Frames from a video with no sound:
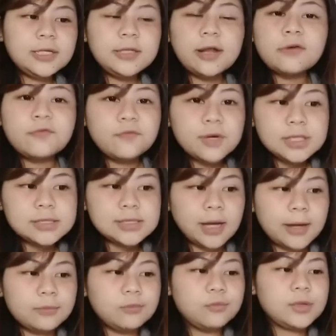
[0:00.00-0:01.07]
their free
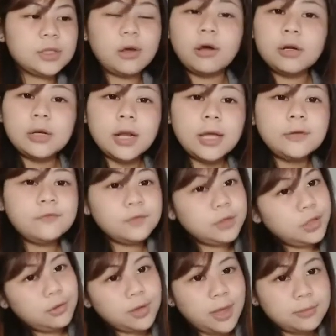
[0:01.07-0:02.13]
time with online
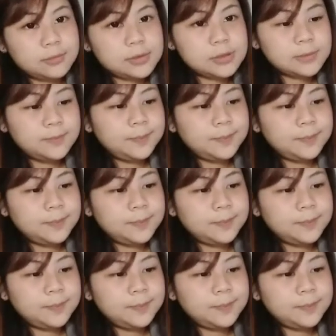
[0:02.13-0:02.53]
video games.